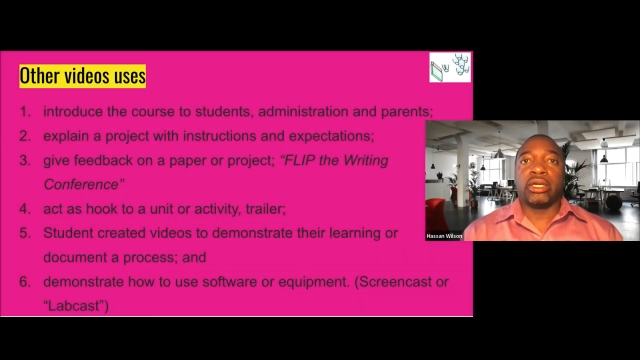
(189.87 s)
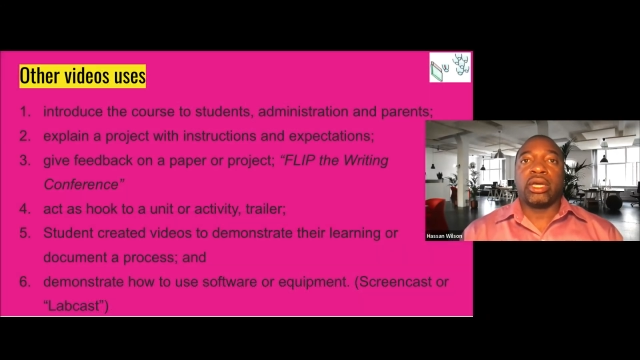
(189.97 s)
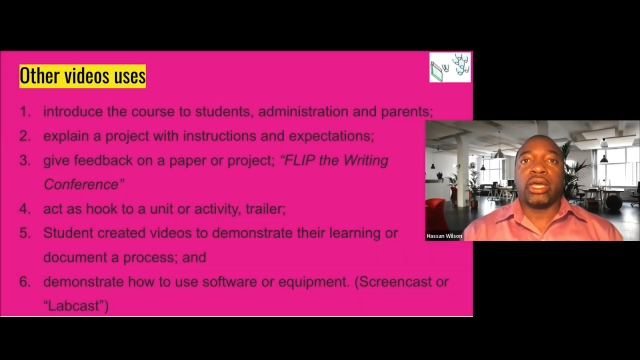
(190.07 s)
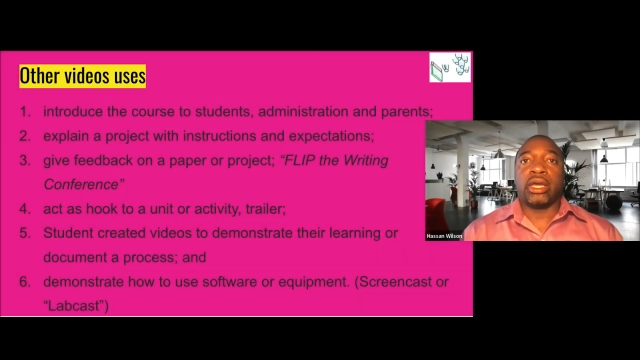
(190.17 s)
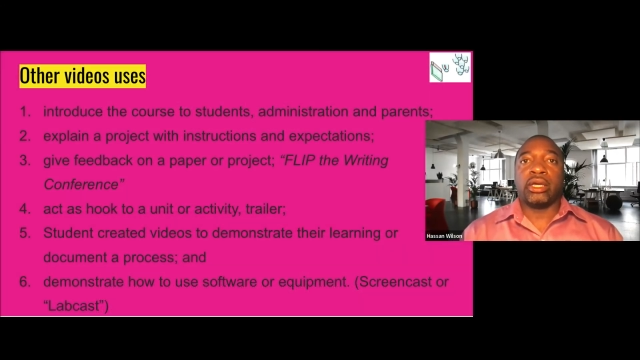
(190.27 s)

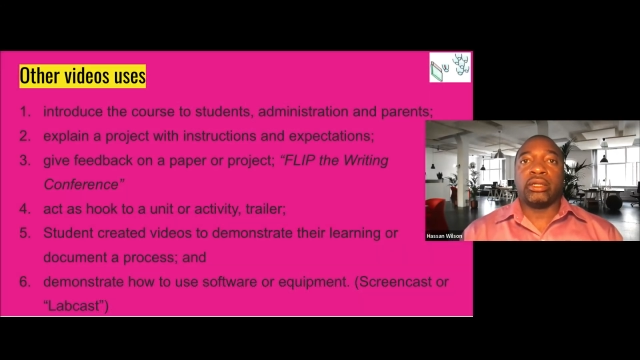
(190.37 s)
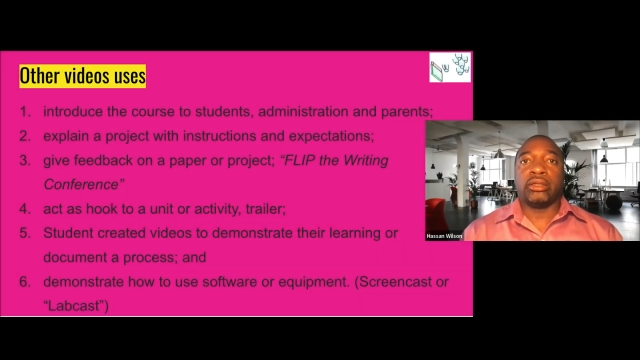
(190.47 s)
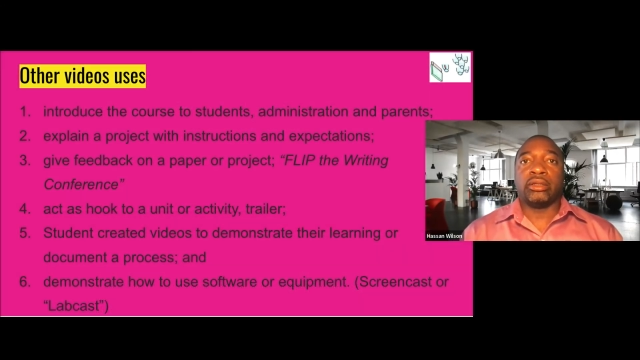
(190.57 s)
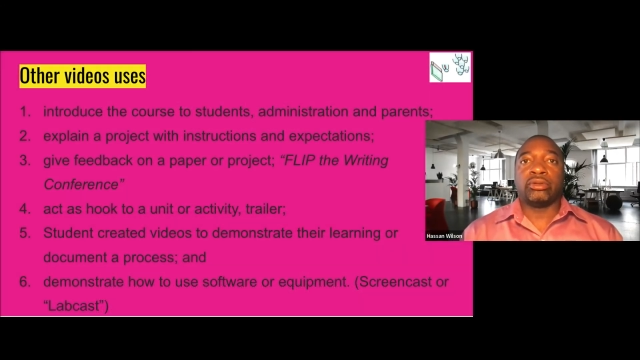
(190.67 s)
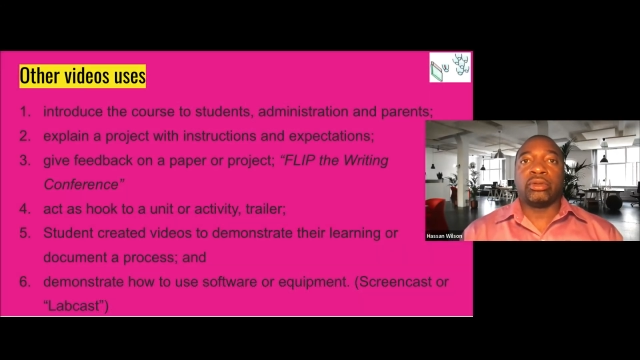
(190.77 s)

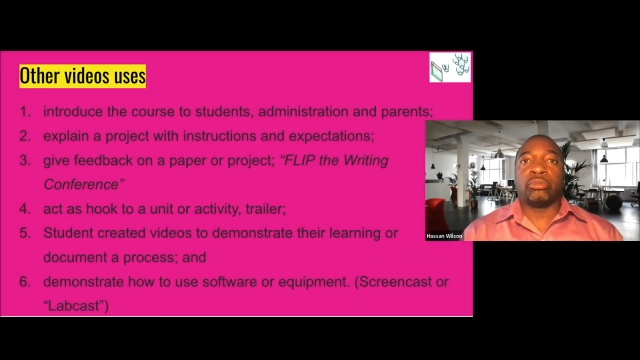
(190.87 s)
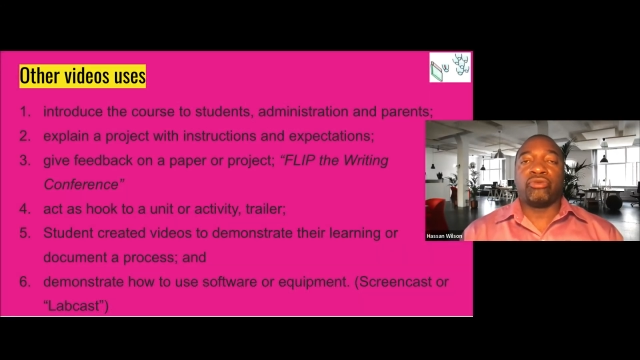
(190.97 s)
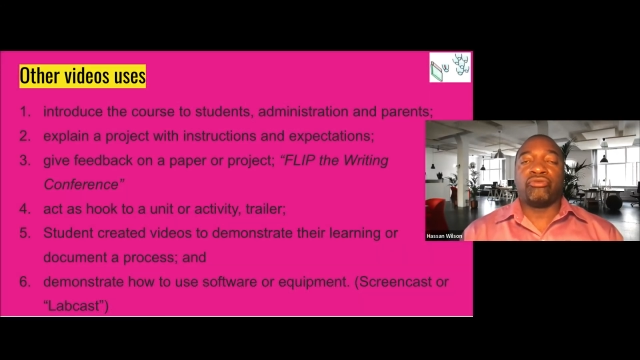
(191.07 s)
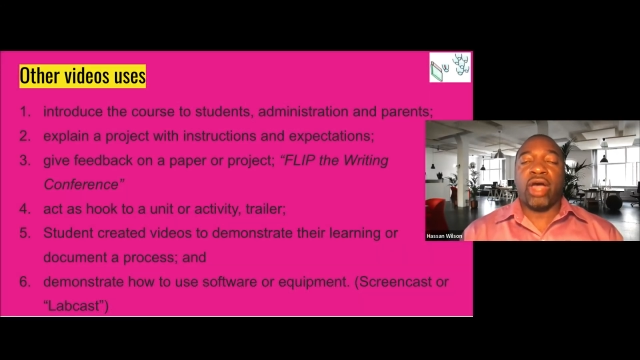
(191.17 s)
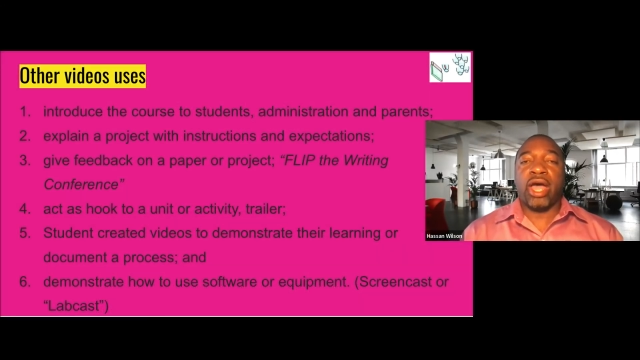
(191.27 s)
and
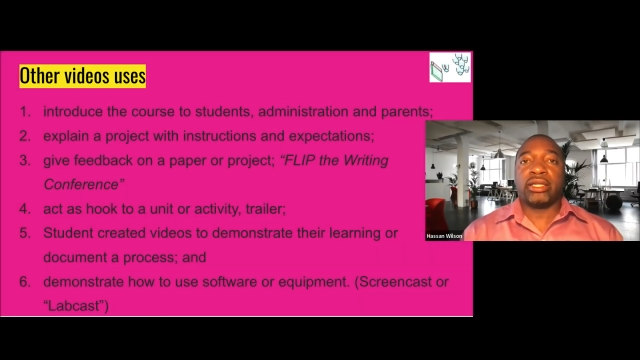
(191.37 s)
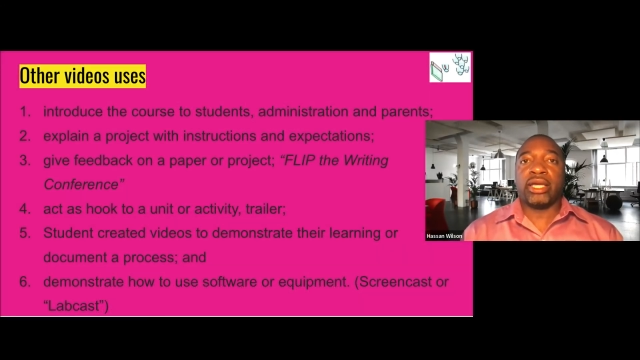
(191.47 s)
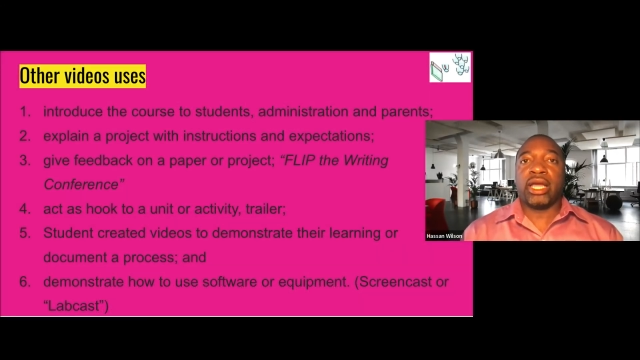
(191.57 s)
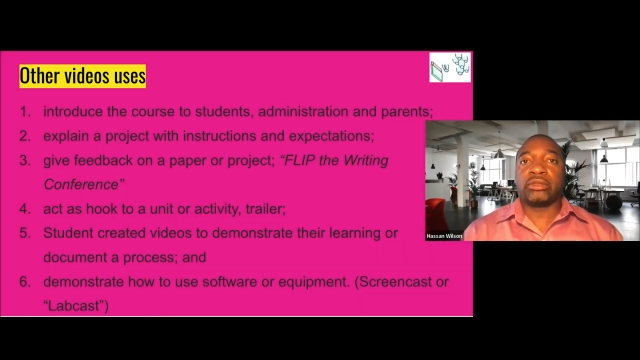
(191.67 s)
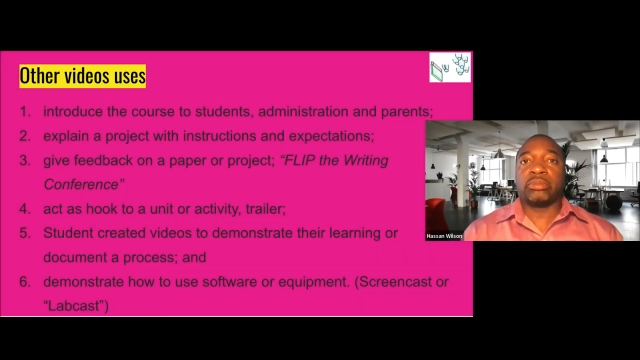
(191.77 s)
provide the
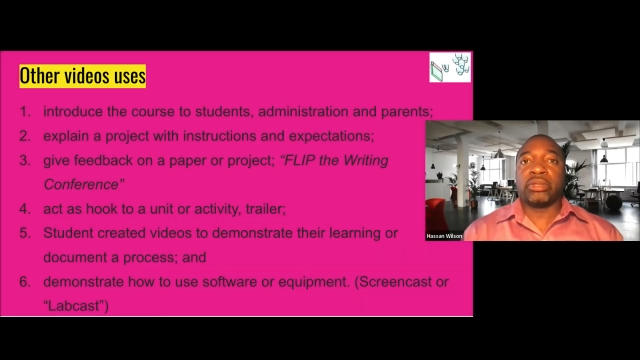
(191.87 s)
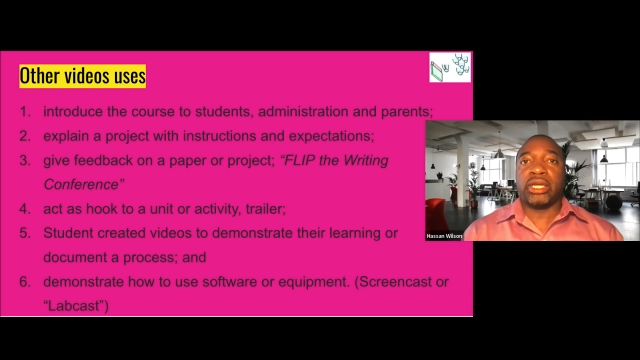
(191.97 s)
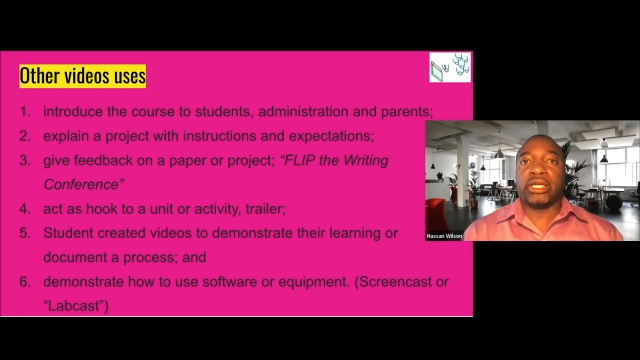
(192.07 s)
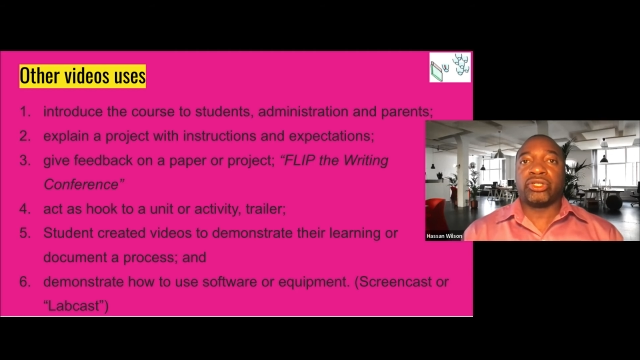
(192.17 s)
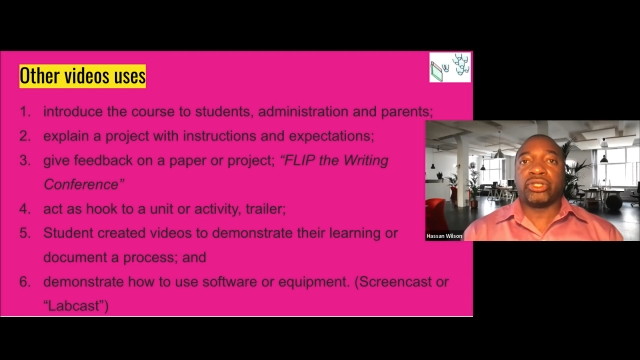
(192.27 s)

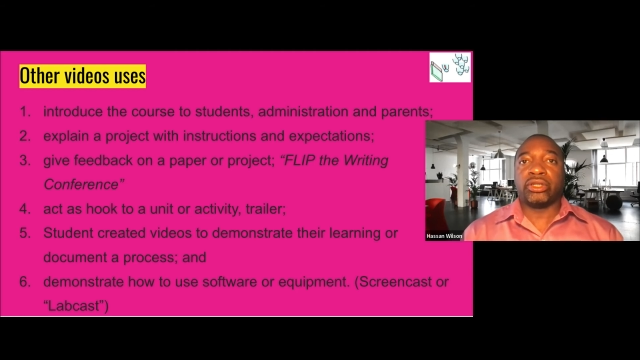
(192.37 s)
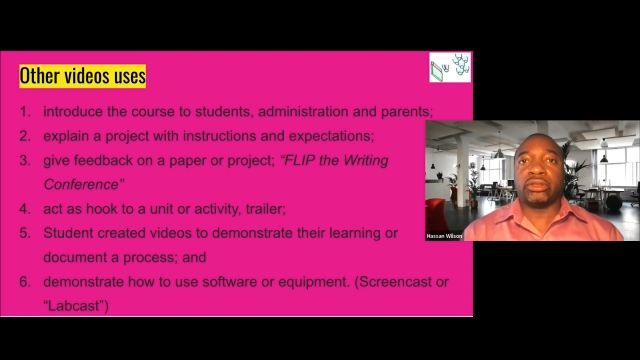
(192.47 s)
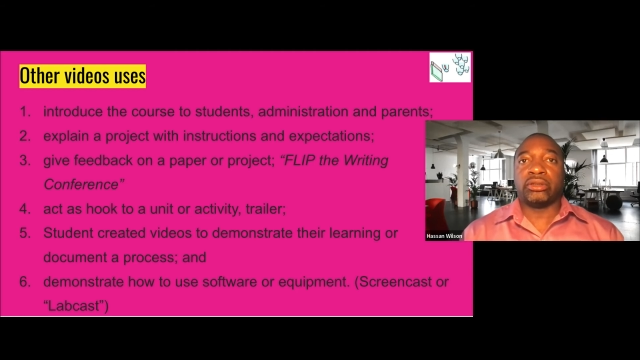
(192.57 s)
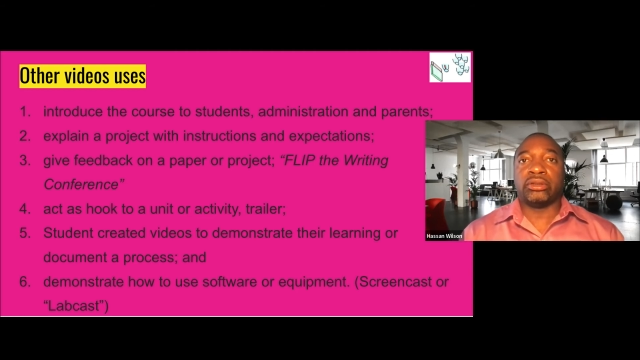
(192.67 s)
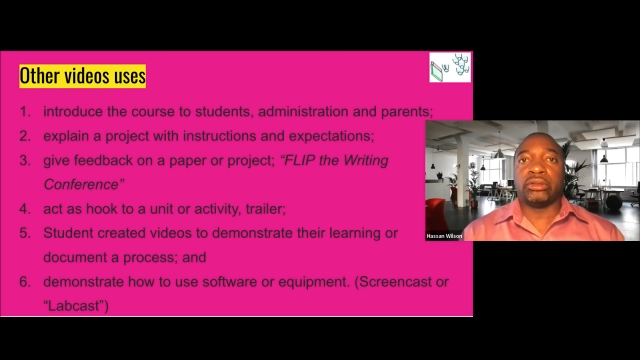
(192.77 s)

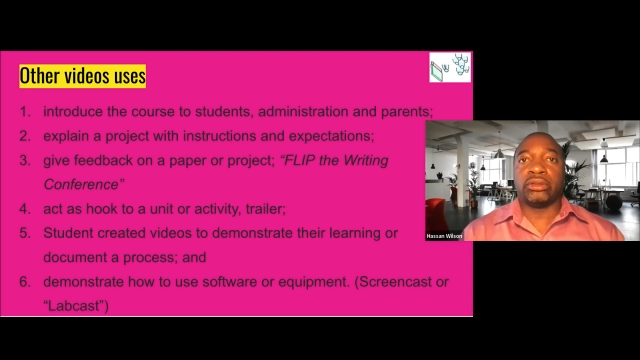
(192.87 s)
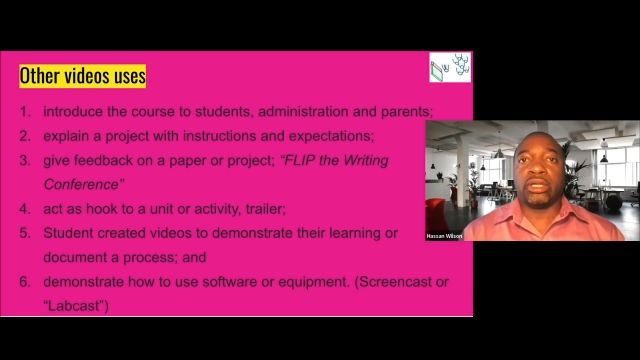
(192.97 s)
explanation